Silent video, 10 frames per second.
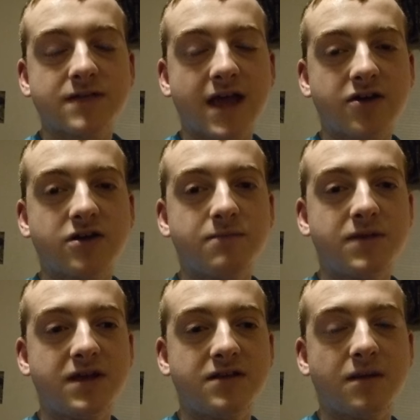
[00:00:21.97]
that could
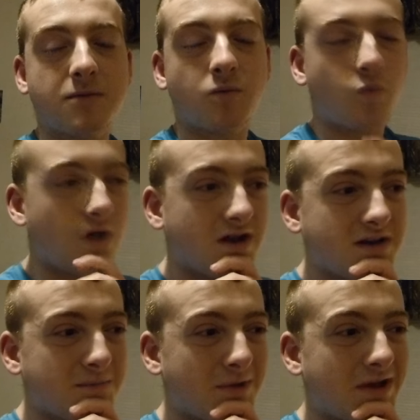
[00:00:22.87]
be number
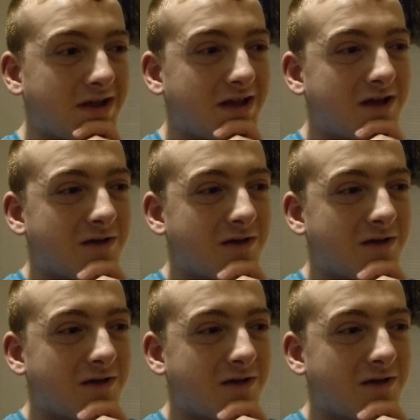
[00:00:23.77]
one, but